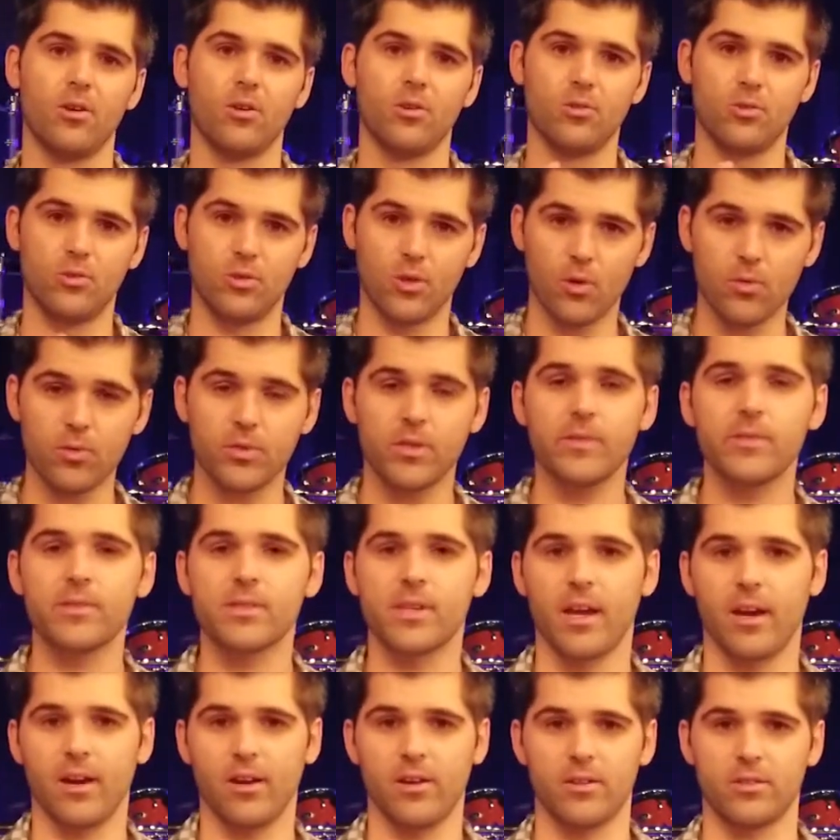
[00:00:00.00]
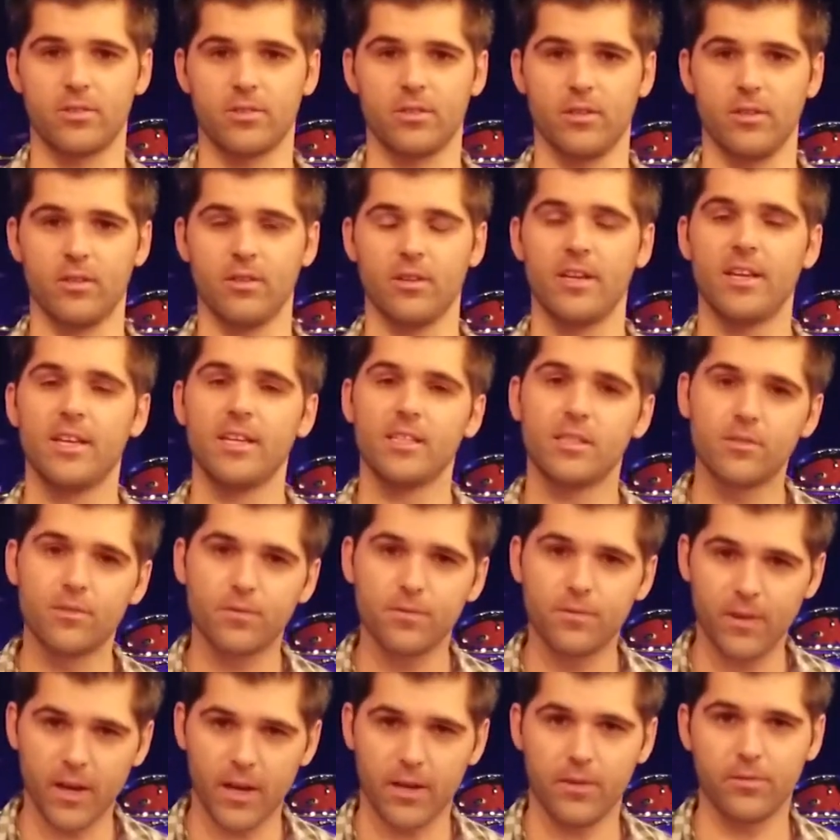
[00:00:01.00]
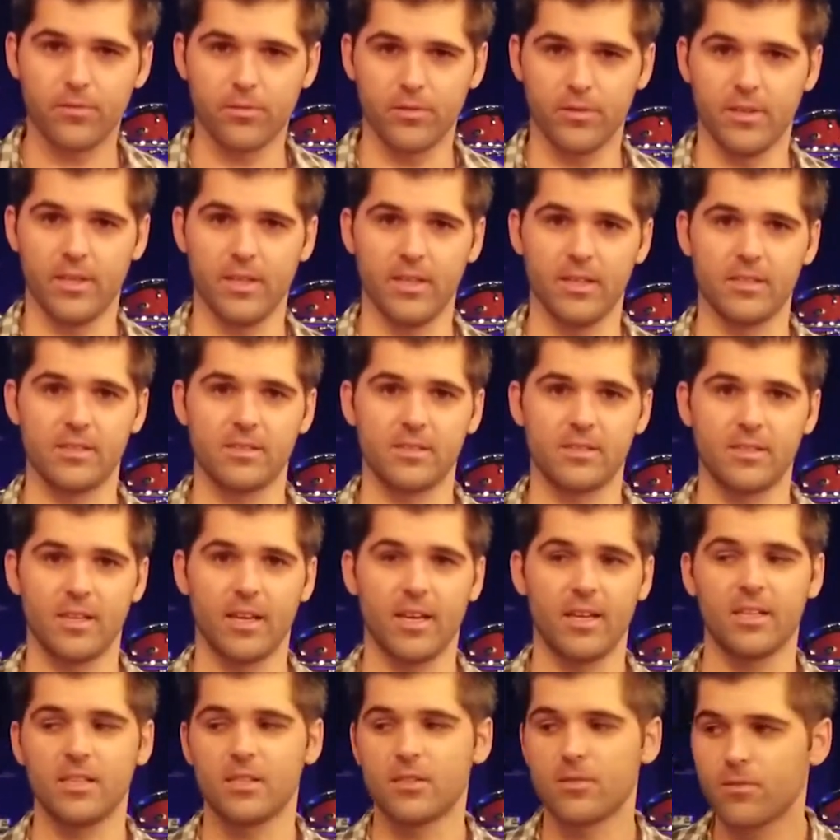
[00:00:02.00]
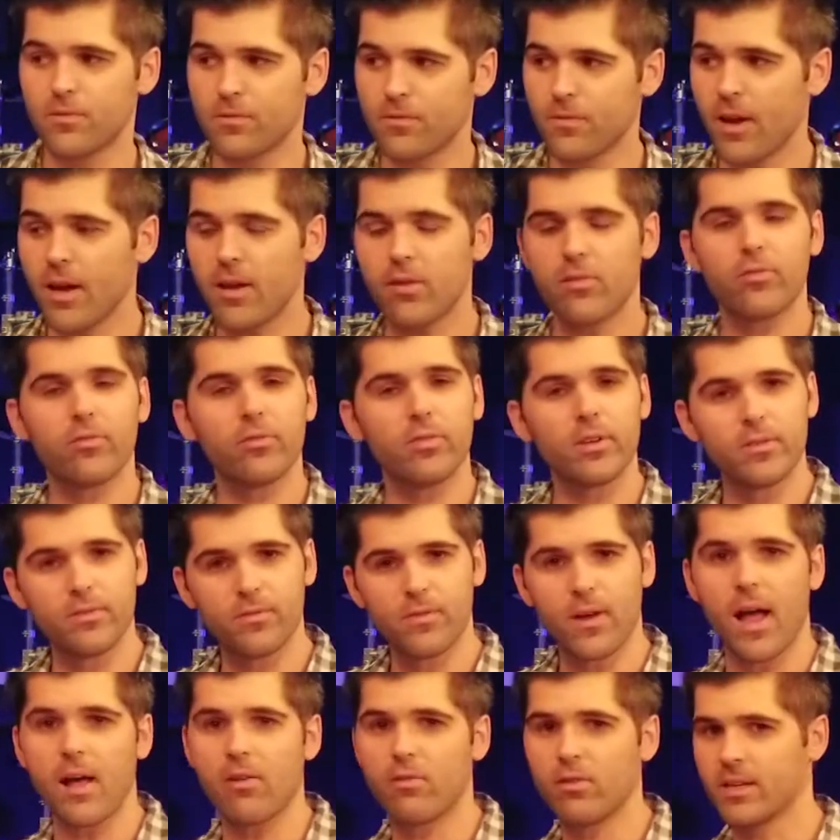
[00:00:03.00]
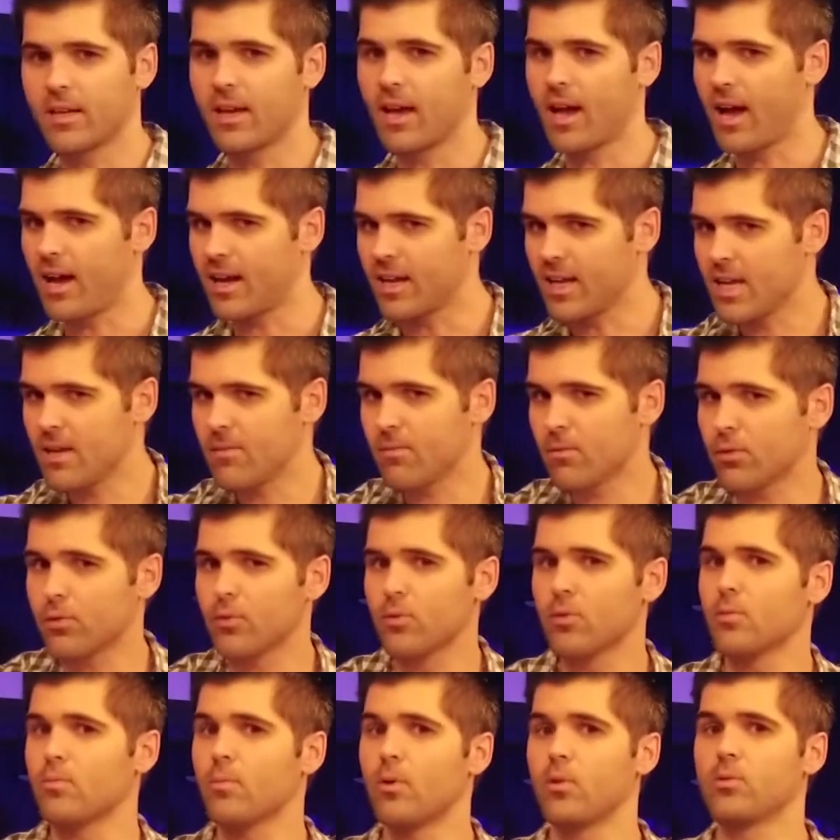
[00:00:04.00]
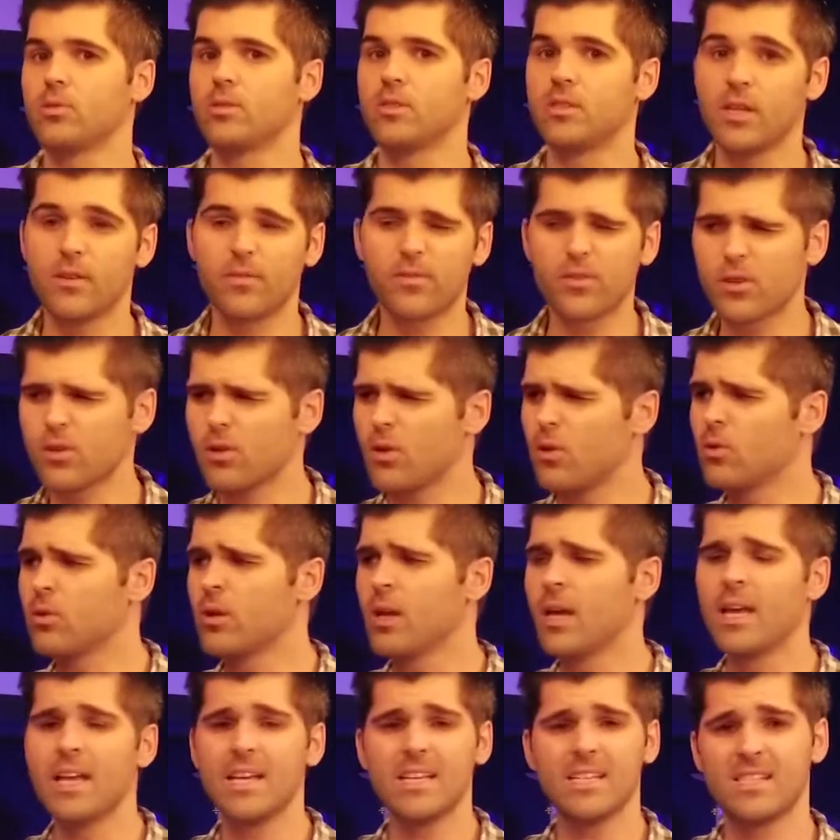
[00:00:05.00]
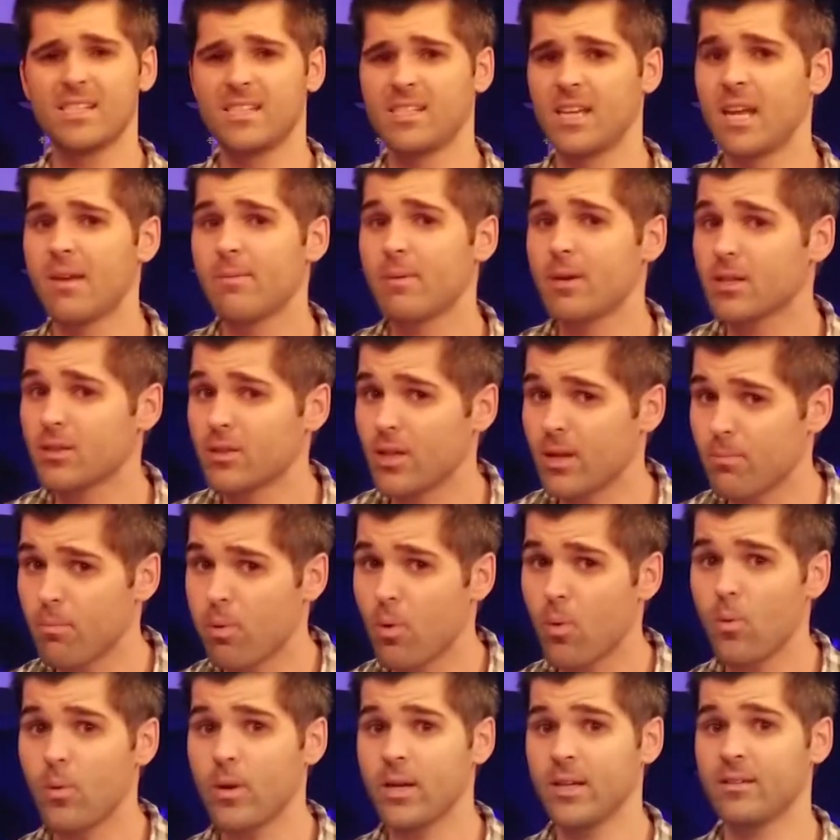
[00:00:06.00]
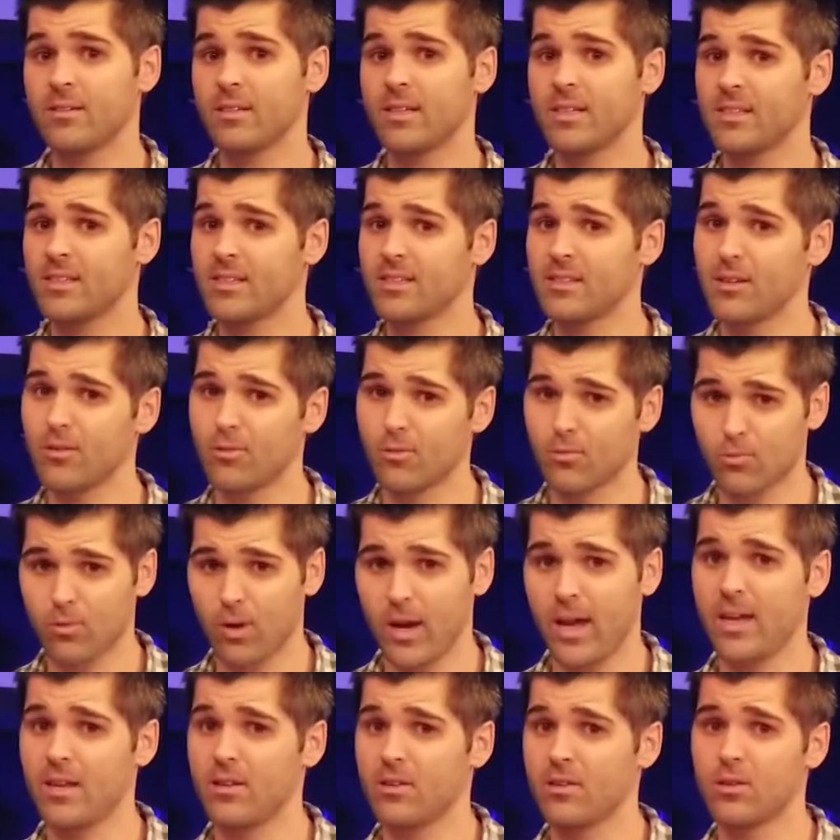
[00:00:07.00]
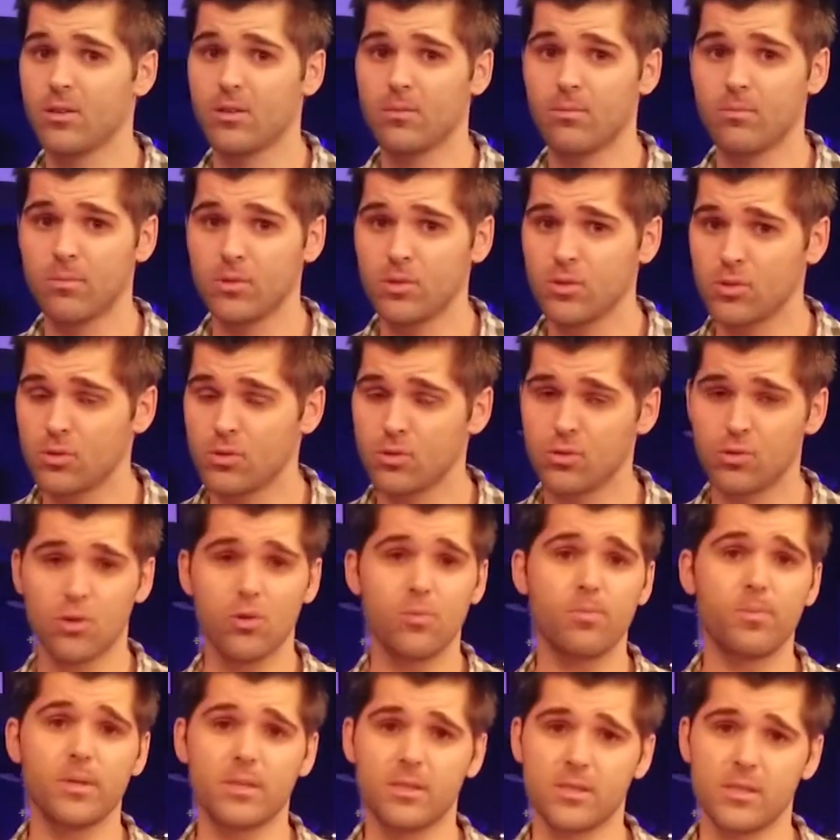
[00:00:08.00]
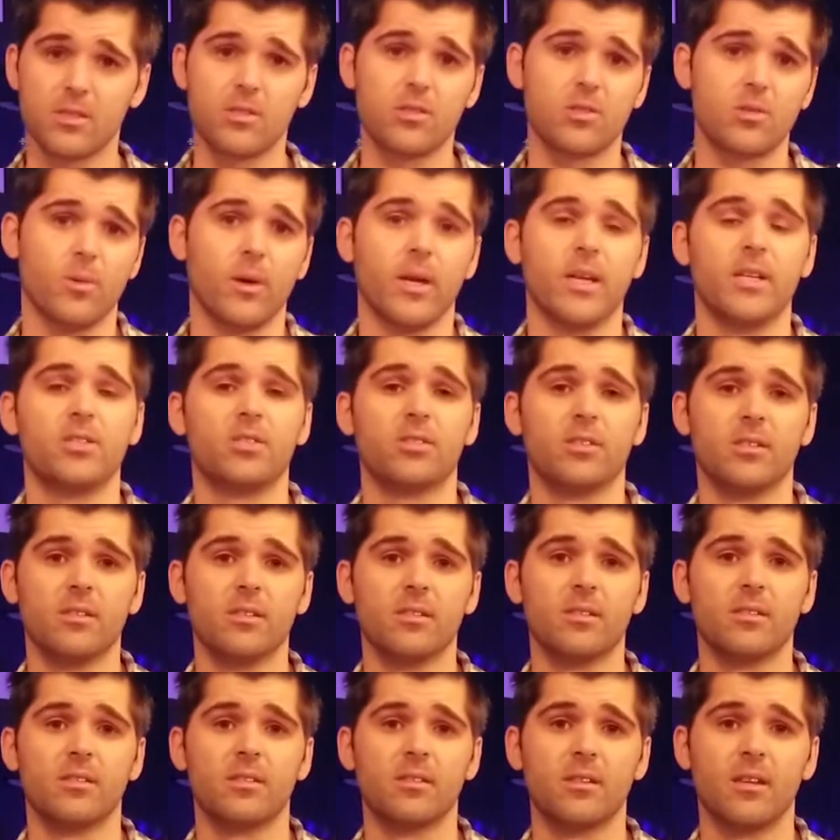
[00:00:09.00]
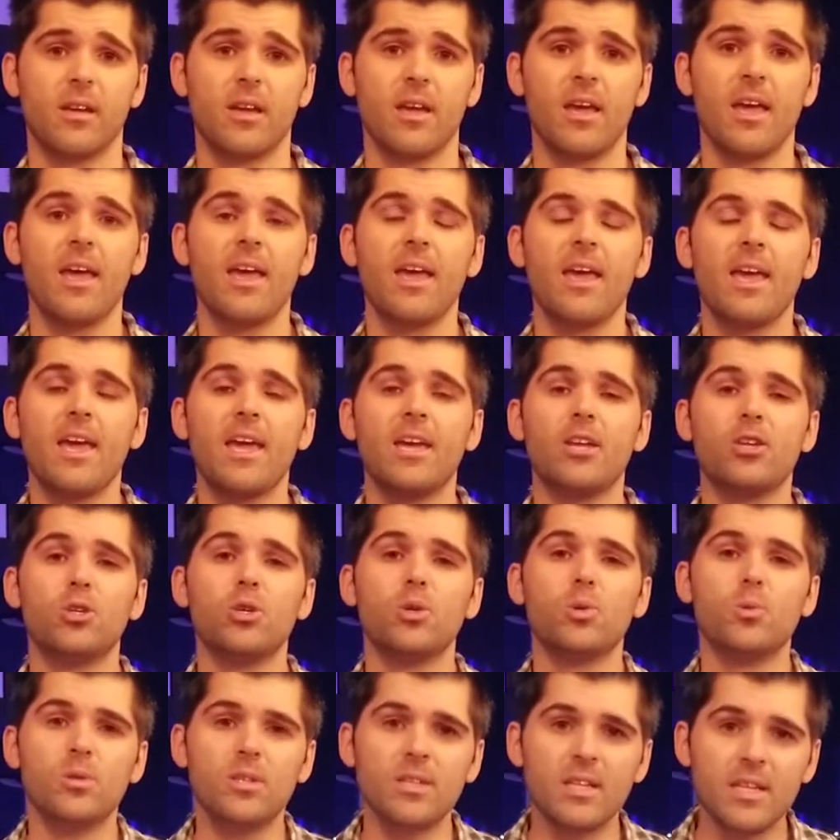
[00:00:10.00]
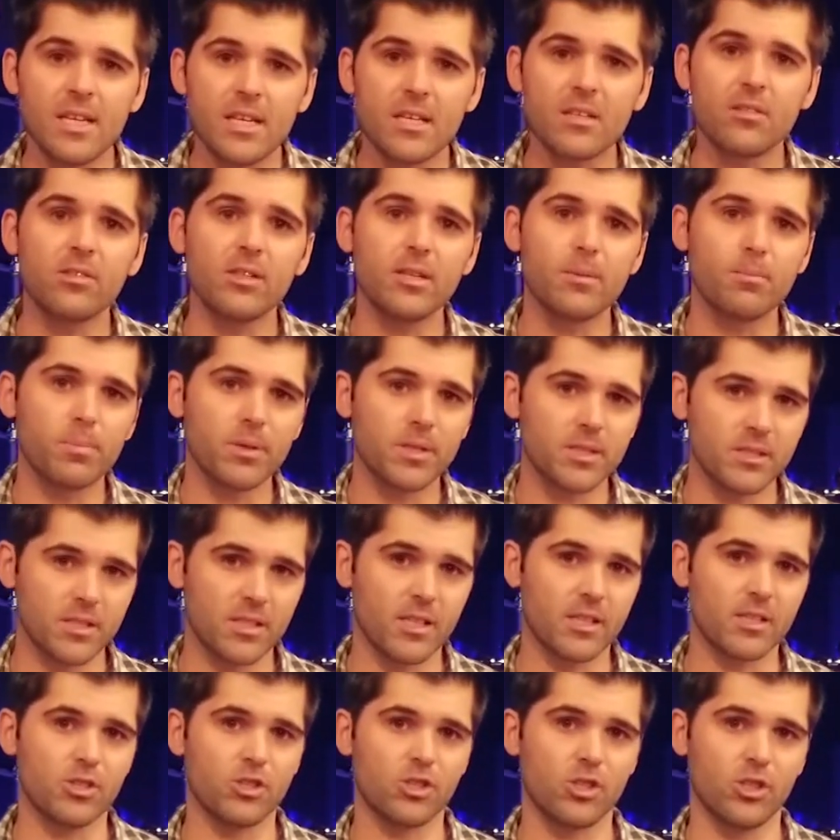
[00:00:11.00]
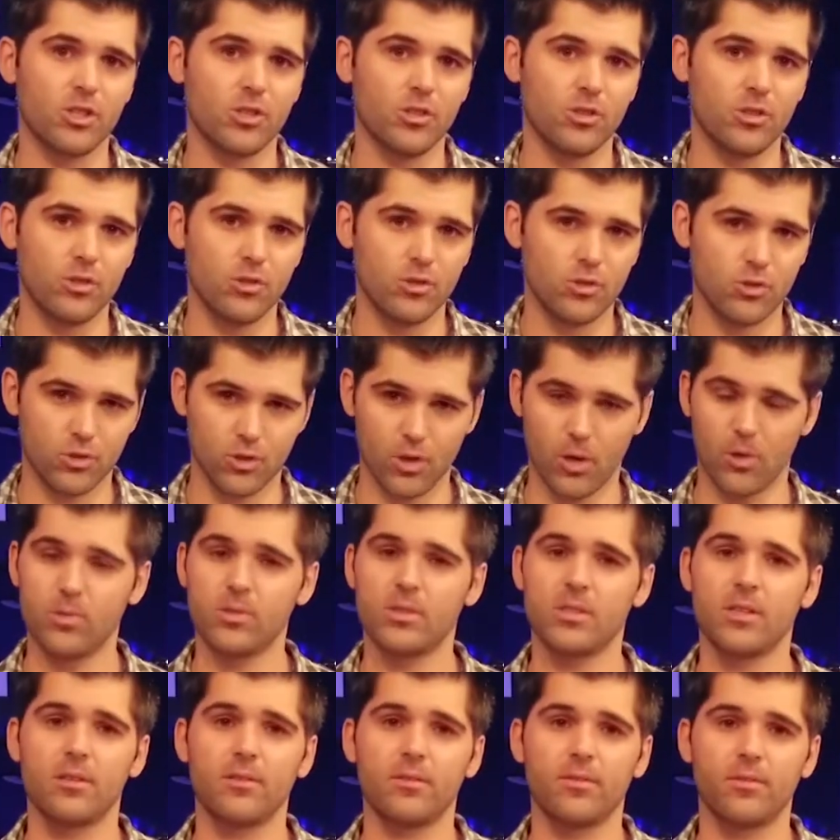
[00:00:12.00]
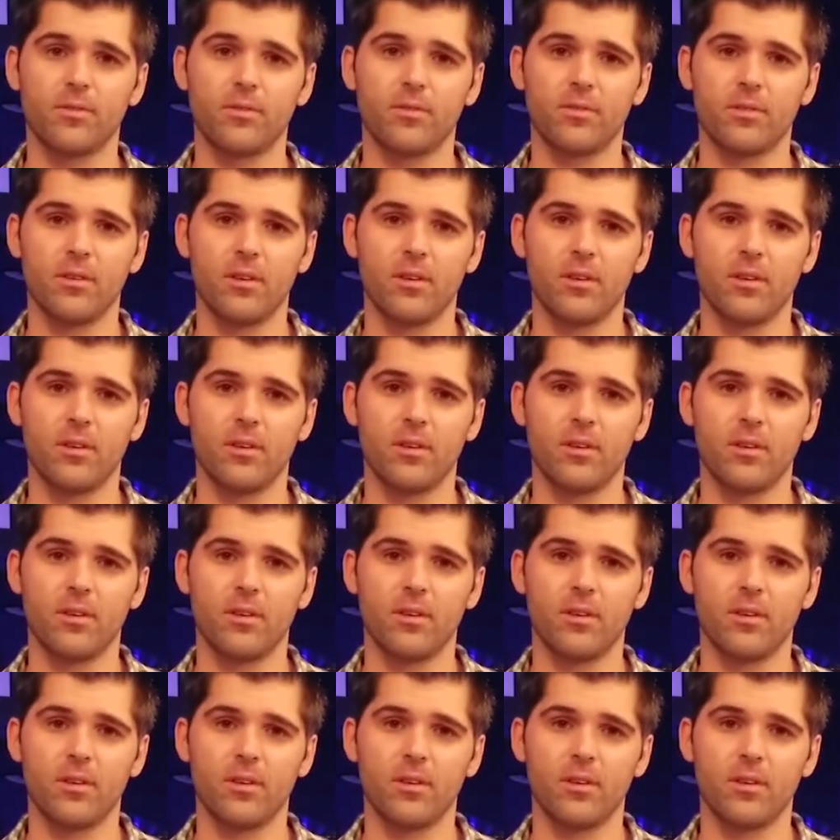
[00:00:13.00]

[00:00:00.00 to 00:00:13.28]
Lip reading: Joseph's character, his faithfulness, and his faithfully following God, even through the most difficult, seemingly pointless, random, stupid situations, it uniquely positioned Joseph,